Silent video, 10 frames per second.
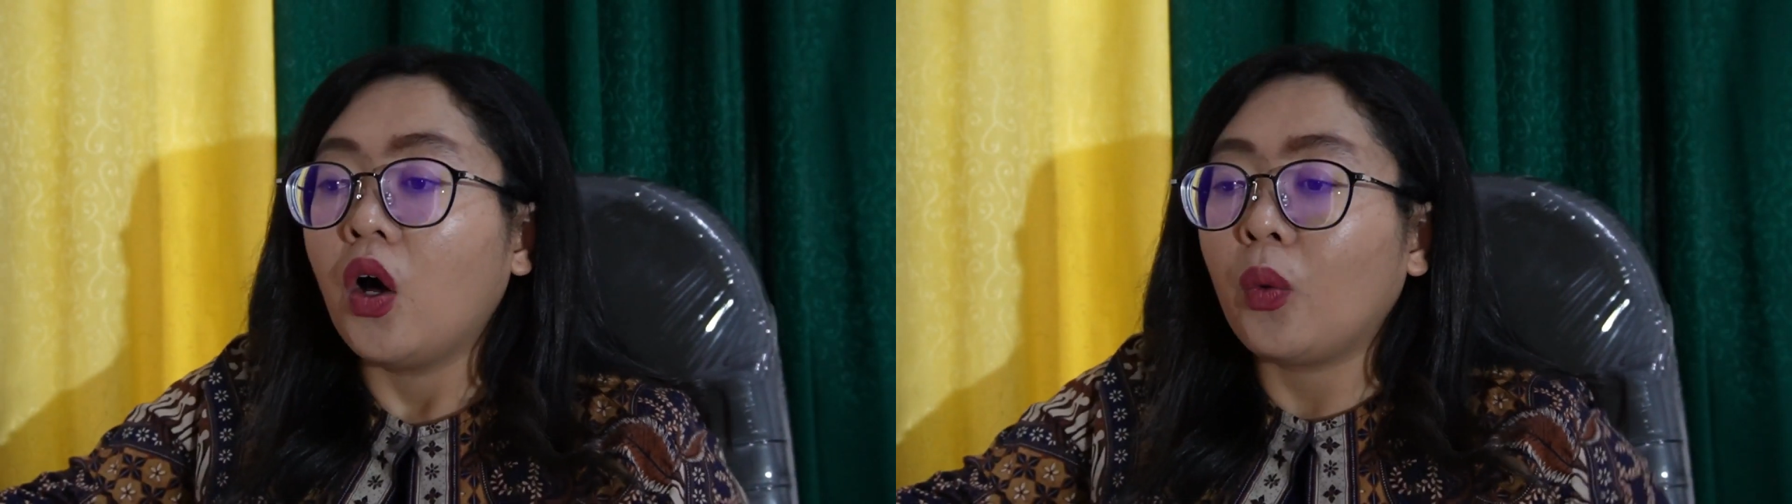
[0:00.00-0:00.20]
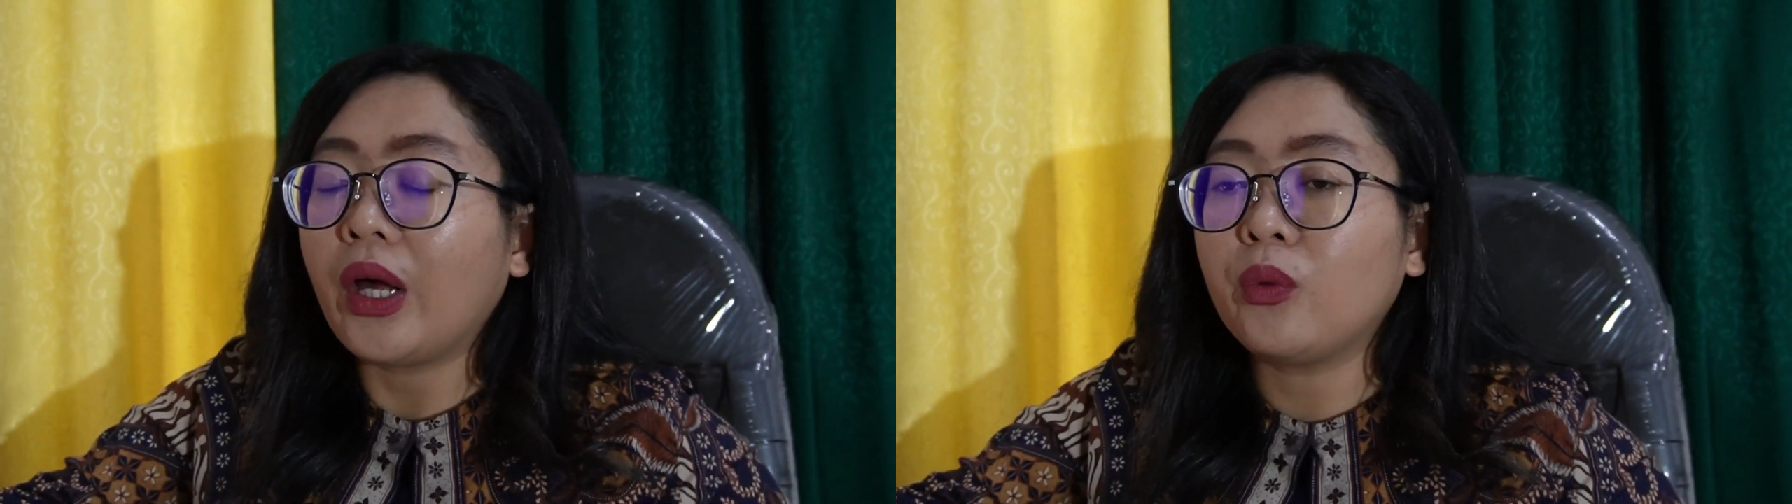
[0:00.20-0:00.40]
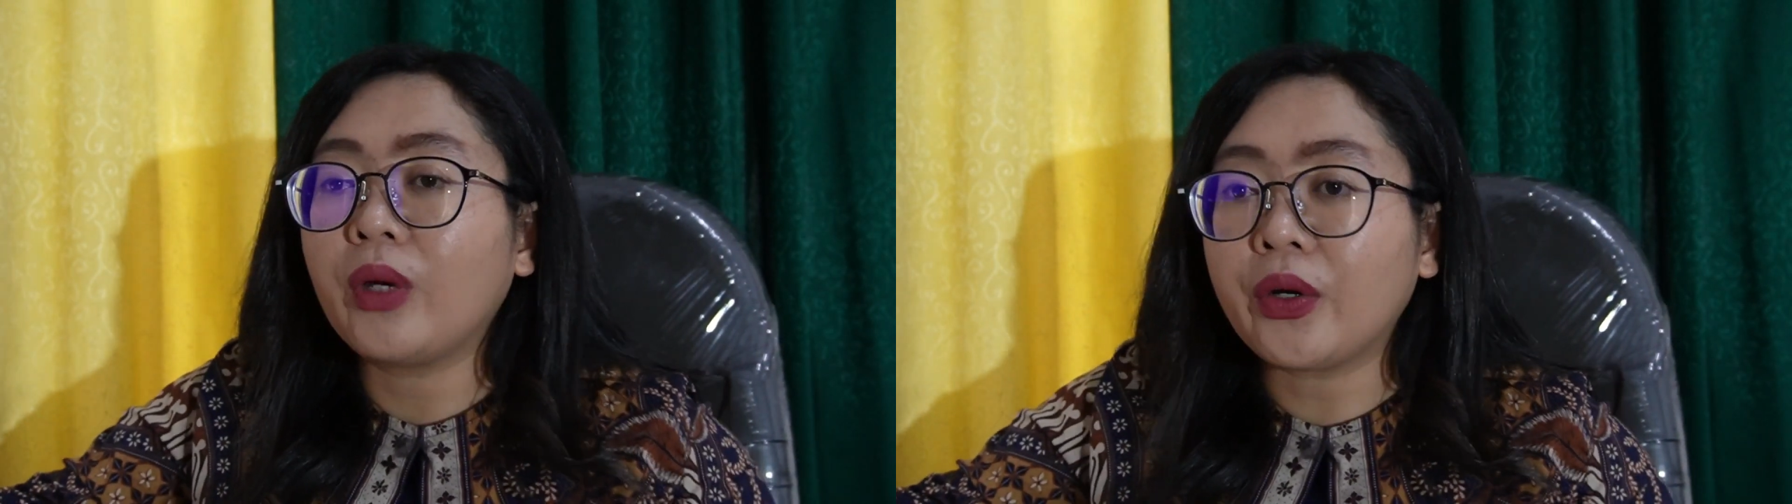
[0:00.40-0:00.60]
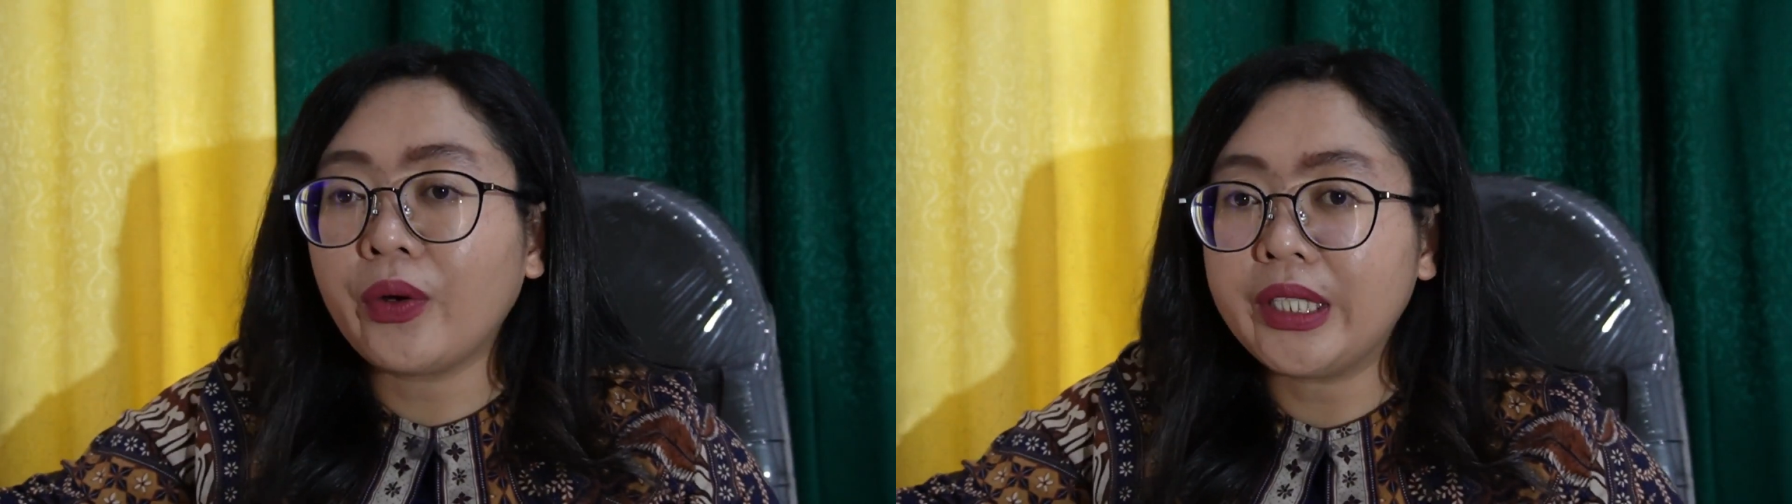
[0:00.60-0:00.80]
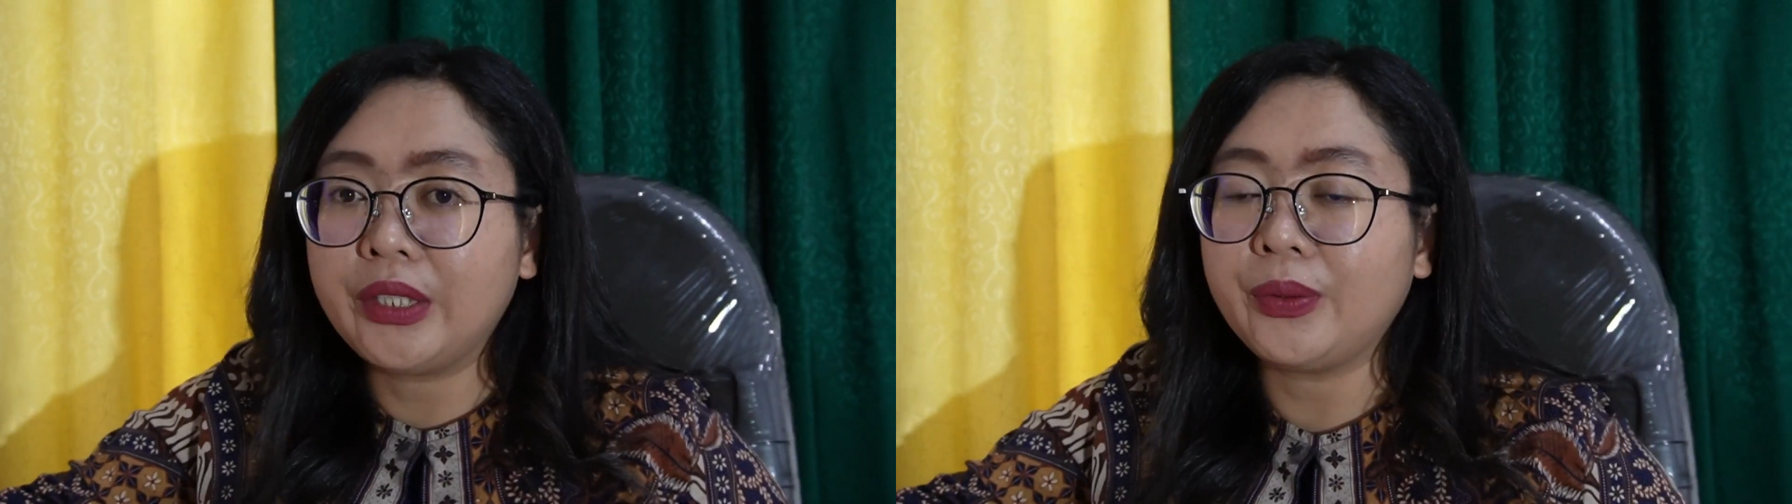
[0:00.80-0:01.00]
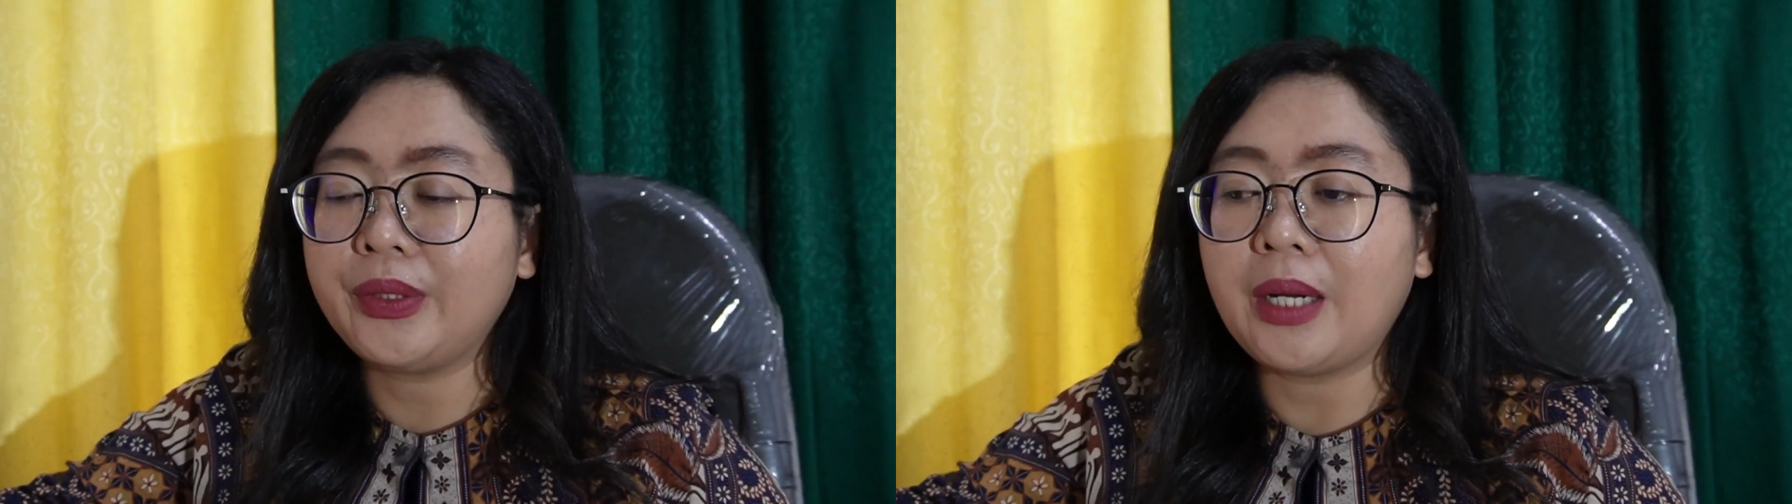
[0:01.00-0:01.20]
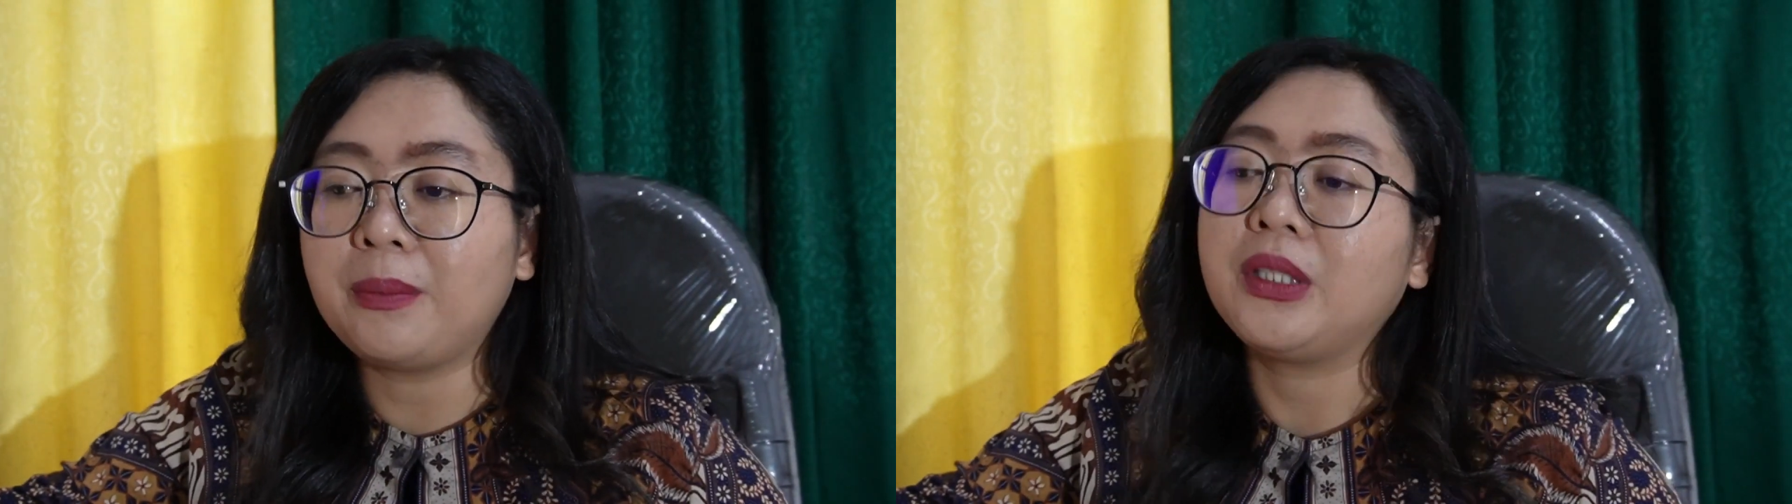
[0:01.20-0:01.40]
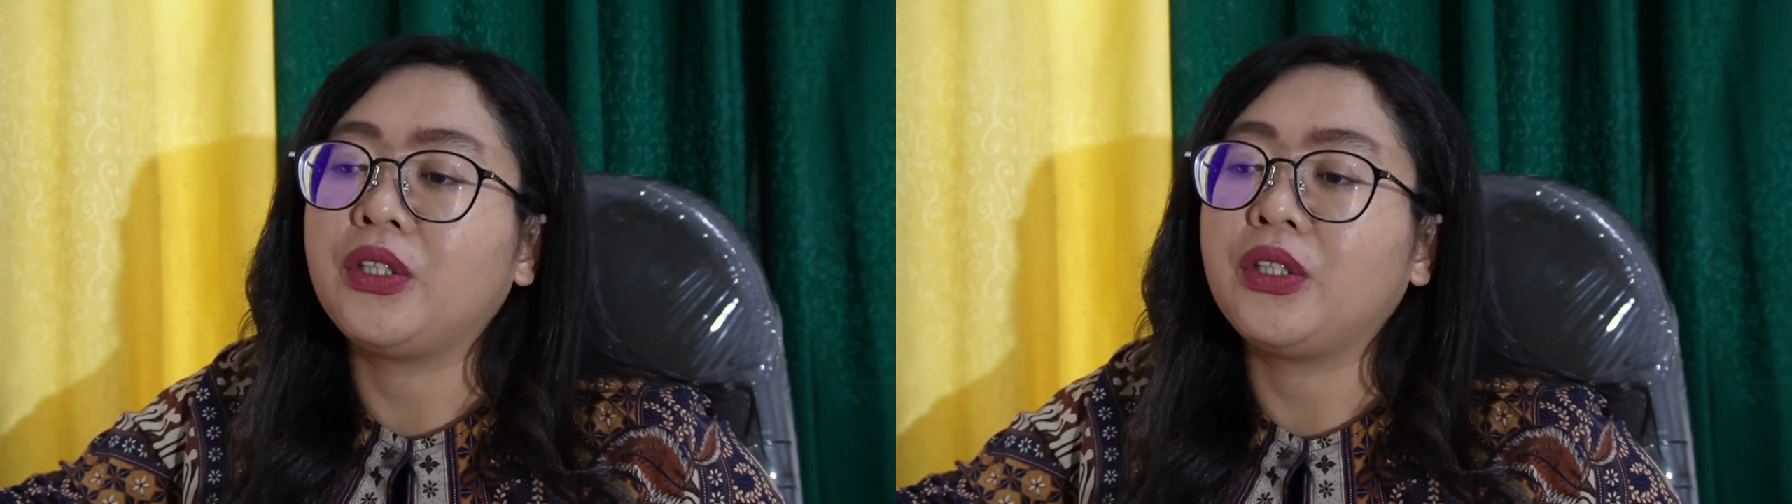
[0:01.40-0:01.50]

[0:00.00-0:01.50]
Well, we're going to number